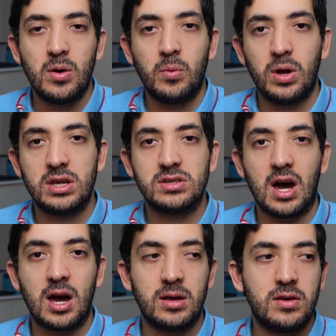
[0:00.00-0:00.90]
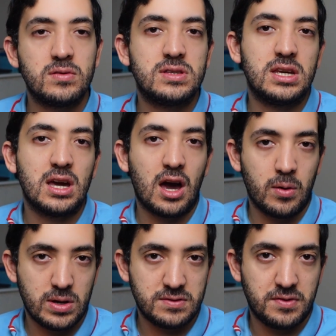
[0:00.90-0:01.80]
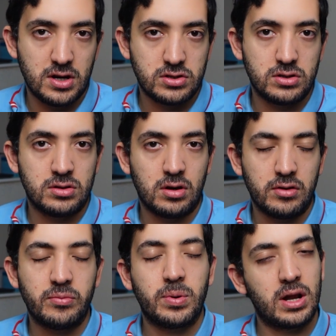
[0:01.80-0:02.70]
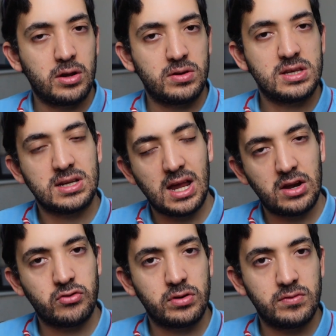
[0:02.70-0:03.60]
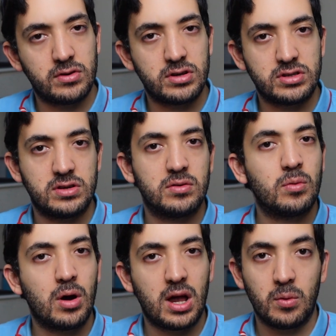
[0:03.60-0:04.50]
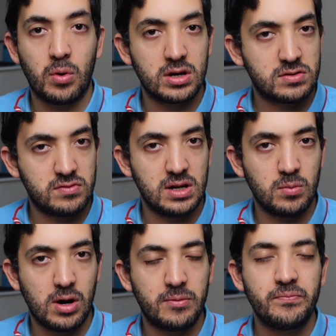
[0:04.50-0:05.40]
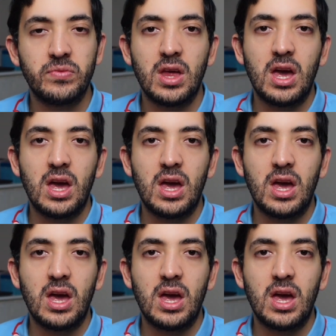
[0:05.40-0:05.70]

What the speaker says: which I use the iOS version of, but I know there's an Android version that works really well.